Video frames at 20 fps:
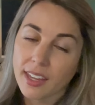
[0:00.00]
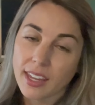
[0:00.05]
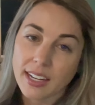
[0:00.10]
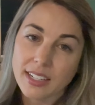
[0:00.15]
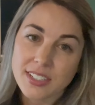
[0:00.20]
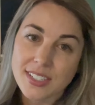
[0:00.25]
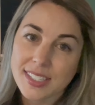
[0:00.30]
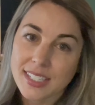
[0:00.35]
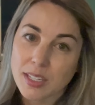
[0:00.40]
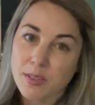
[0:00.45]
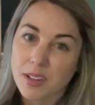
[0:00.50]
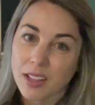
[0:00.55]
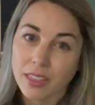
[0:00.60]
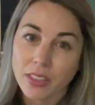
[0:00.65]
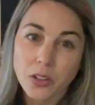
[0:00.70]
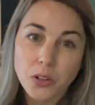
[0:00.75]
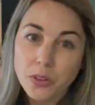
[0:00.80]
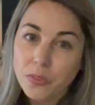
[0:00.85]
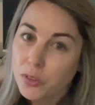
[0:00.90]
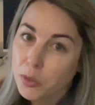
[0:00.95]
and just get a
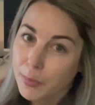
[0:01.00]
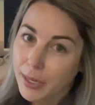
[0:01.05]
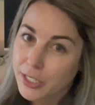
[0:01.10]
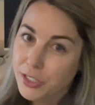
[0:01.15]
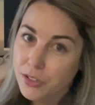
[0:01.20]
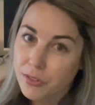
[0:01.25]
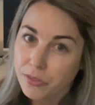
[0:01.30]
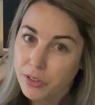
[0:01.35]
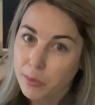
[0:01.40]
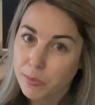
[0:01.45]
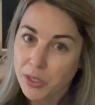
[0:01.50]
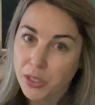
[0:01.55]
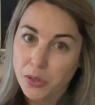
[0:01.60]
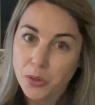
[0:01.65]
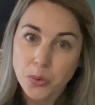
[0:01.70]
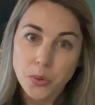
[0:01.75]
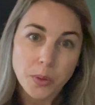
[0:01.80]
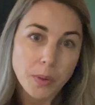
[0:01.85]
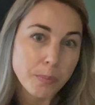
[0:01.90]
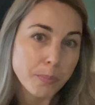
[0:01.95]
little information from
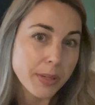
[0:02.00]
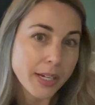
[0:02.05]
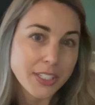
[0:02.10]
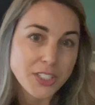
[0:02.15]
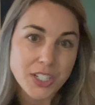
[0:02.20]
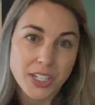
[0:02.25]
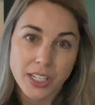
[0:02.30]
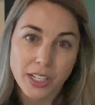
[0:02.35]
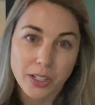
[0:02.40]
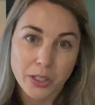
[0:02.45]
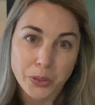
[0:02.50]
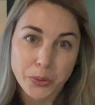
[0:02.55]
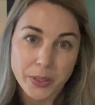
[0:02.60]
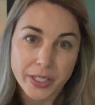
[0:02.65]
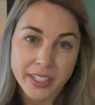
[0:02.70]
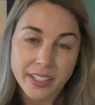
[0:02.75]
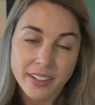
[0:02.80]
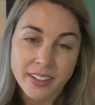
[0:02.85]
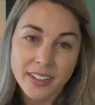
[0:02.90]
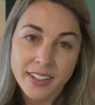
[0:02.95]
you, budget
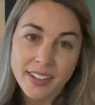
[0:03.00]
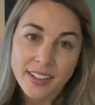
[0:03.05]
included.